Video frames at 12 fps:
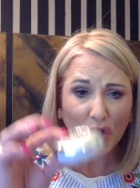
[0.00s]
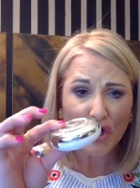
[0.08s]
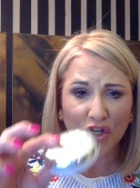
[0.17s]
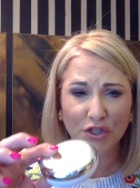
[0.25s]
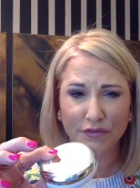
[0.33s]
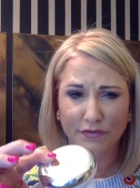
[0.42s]

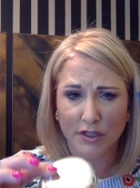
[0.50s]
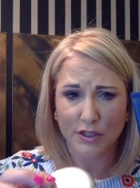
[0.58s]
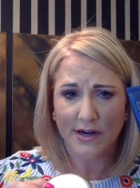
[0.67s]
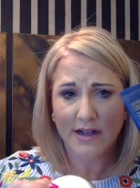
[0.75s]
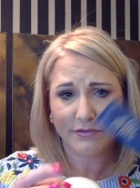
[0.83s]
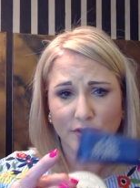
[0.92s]
are good for
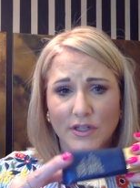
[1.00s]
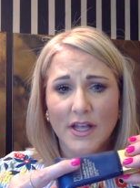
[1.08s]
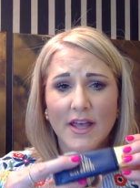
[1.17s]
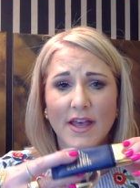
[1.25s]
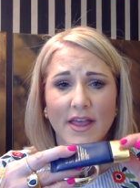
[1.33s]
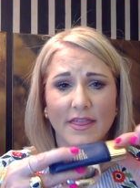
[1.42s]
travel.
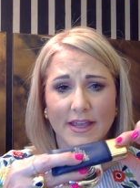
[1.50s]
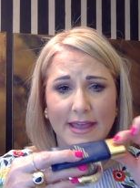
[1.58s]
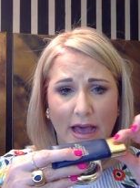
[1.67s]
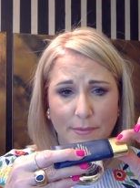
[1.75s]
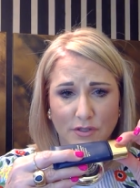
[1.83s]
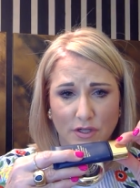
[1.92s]
The
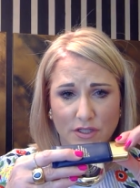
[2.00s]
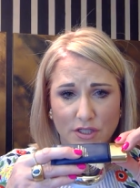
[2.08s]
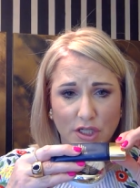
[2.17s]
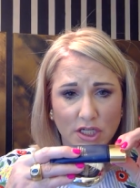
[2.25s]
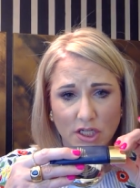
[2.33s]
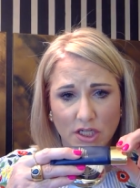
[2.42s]
cap's on
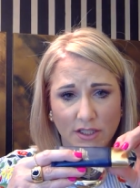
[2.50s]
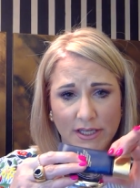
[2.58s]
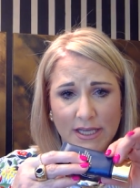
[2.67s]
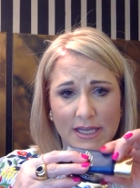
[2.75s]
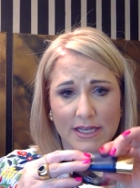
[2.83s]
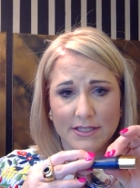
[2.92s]

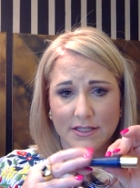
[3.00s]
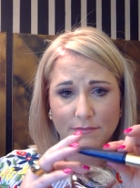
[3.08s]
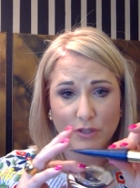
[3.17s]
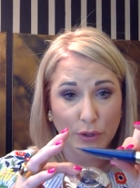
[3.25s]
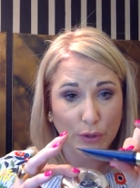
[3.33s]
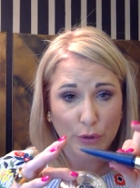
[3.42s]
securely, it's a
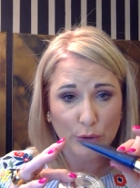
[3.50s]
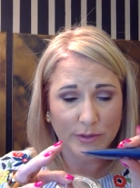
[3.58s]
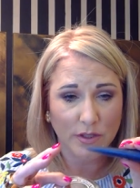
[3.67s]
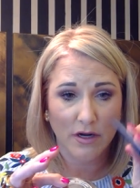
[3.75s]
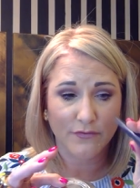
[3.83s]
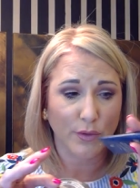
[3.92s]
tube, so
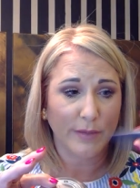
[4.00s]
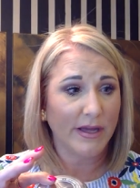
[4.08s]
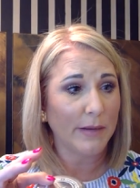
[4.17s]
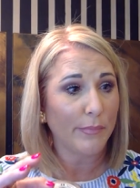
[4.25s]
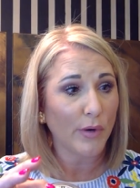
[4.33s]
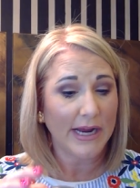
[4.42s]
I don't have to worry about
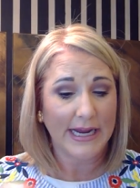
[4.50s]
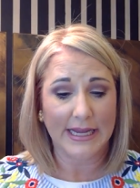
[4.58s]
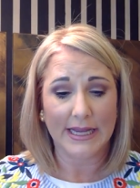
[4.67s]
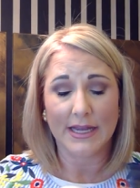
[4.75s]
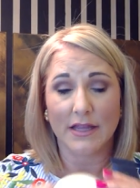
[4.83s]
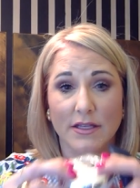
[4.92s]
it
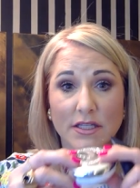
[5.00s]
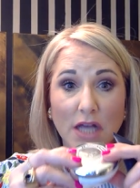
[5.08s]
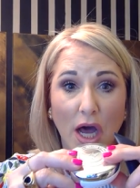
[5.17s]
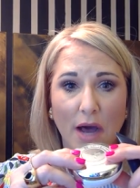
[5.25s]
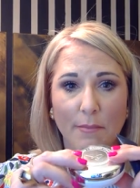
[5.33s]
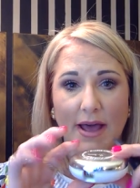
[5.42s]
breaking, and this
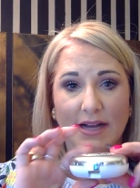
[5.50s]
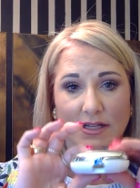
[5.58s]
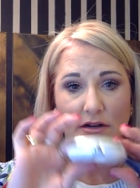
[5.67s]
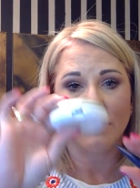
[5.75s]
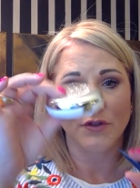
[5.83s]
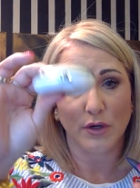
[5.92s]
compact, I
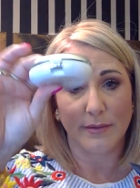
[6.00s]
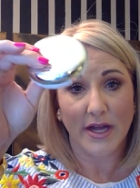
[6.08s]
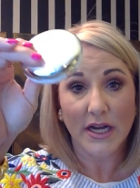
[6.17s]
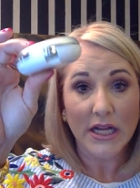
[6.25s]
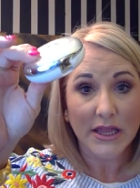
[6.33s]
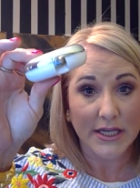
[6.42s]
don't have to worry about
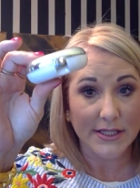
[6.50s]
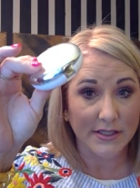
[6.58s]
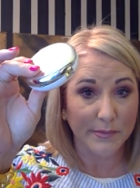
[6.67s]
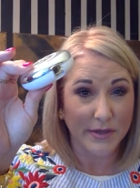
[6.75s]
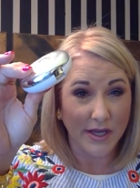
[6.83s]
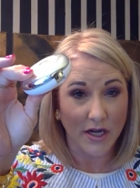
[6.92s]
anything
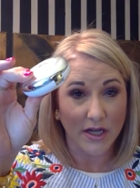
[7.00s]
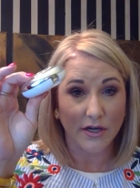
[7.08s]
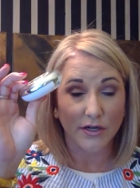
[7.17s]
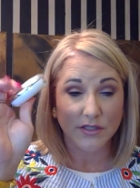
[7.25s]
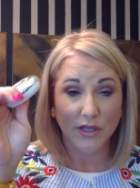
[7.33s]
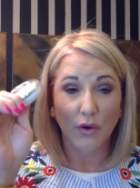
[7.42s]
slipping out of
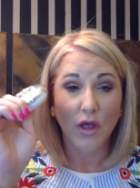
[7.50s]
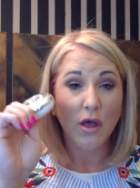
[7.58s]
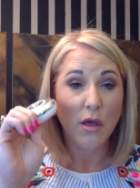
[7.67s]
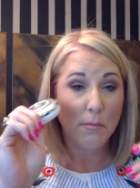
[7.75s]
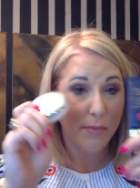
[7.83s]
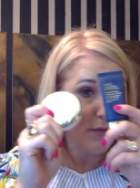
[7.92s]
here. So
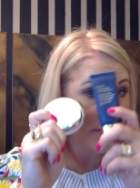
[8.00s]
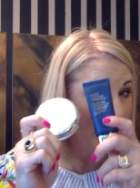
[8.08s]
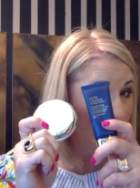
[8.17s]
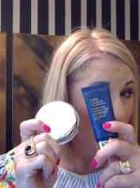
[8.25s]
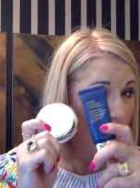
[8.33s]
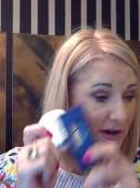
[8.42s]
both of
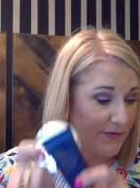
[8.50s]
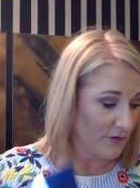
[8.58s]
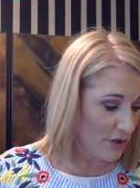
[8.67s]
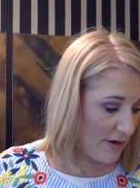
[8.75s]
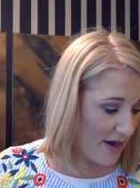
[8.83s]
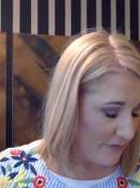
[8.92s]
these were great for
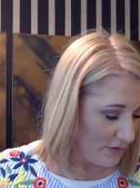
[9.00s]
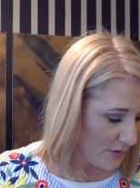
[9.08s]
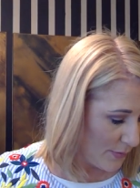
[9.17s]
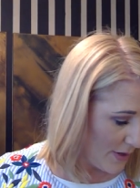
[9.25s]
travel as